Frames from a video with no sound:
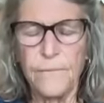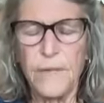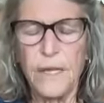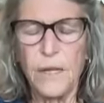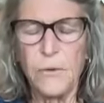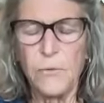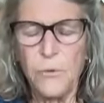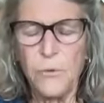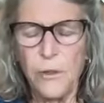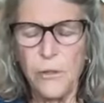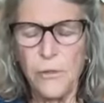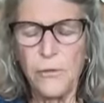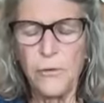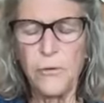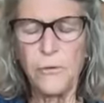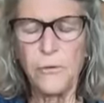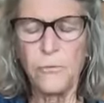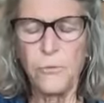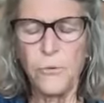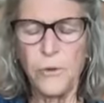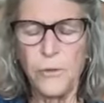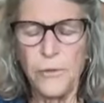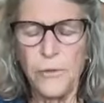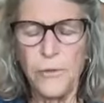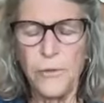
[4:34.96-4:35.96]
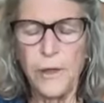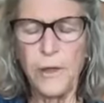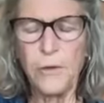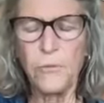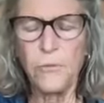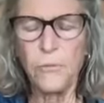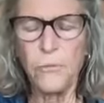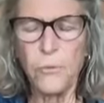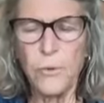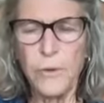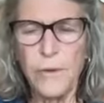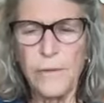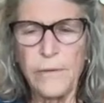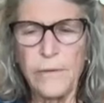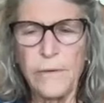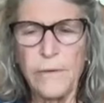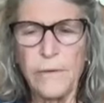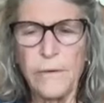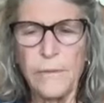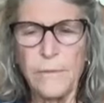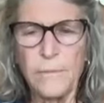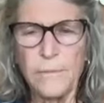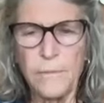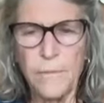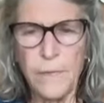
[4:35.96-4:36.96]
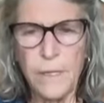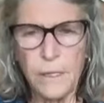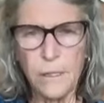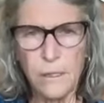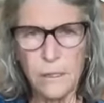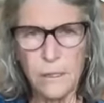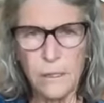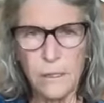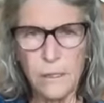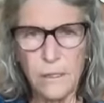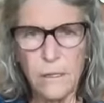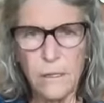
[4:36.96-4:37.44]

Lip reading: And with a rhythm,